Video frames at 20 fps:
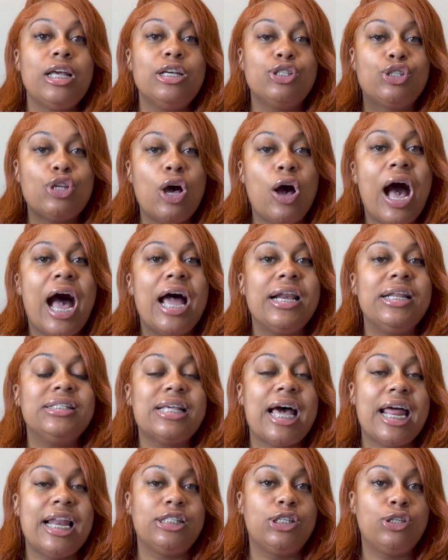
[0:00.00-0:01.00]
So I
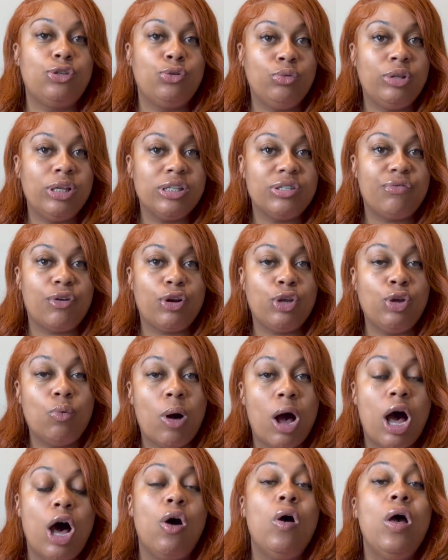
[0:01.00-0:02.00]
decided to do this for you
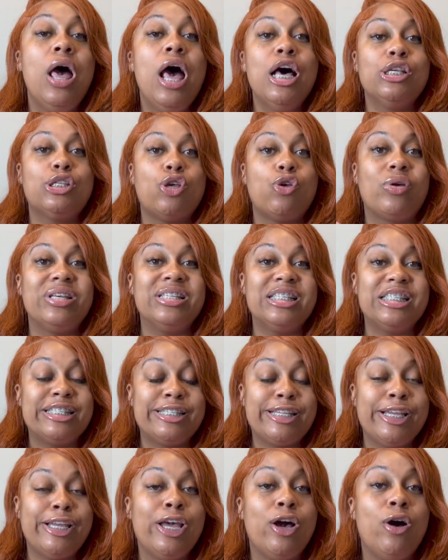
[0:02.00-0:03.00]
all so you can
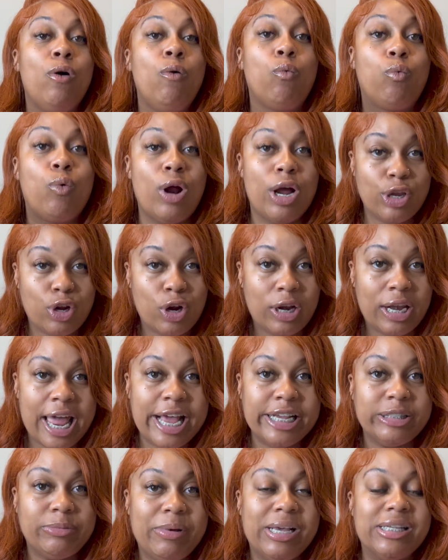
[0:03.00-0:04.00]
still run your
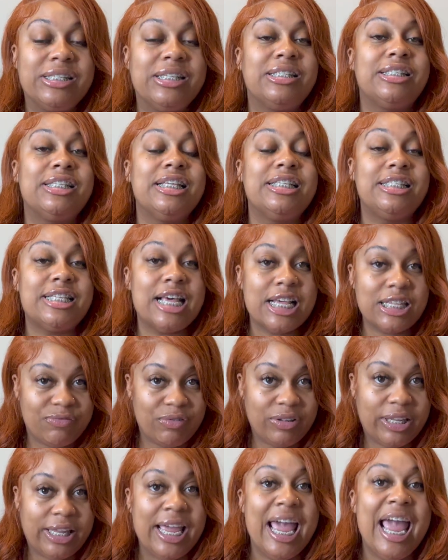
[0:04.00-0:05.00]
lash business
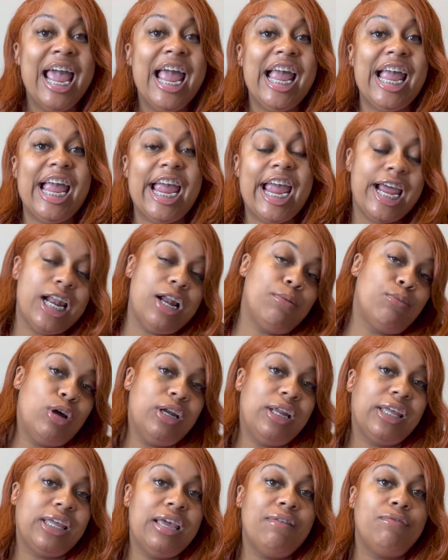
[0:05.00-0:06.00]
successfully. And I'm
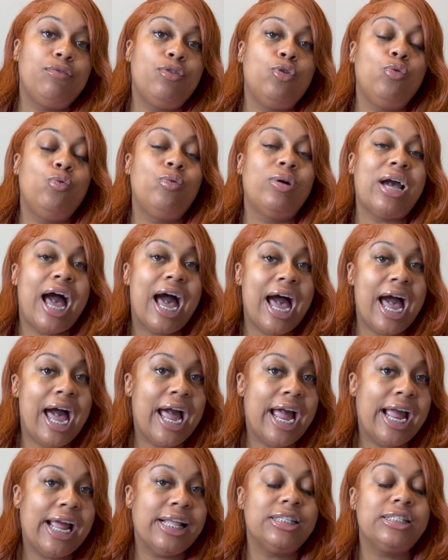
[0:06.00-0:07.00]
going to give you
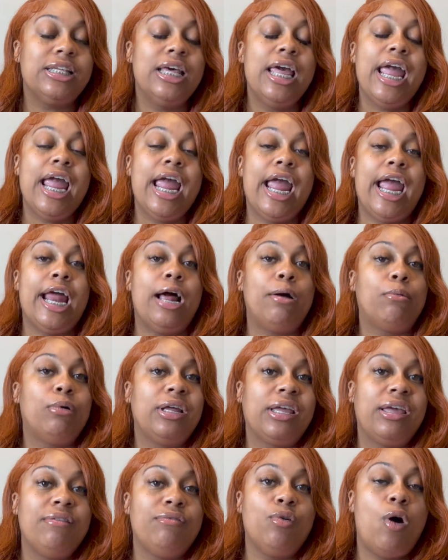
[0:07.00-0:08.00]
guides and I'm going
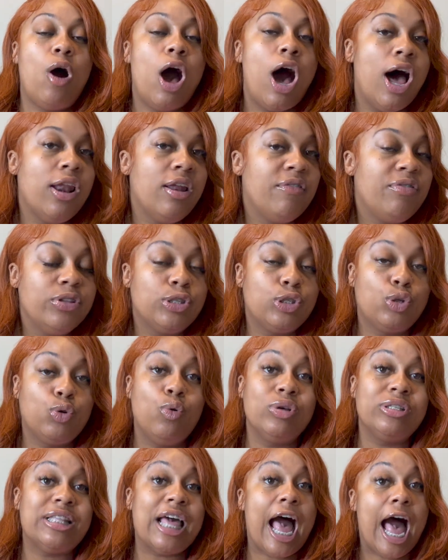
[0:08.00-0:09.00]
to give you all of the
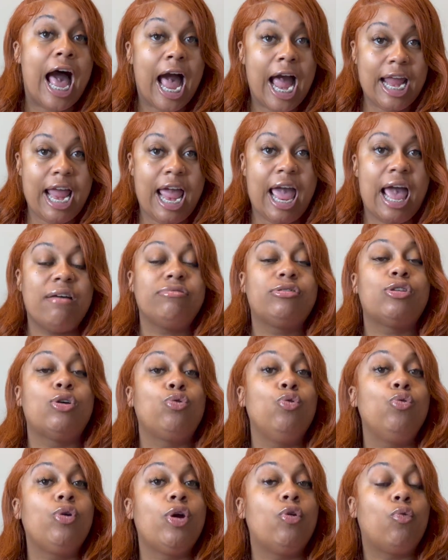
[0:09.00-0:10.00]
tools that I have so
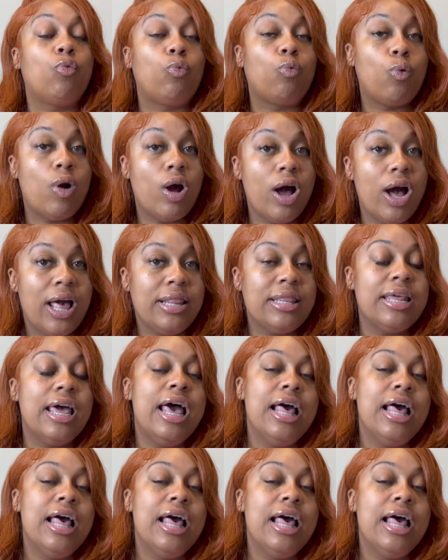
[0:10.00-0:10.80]
you can run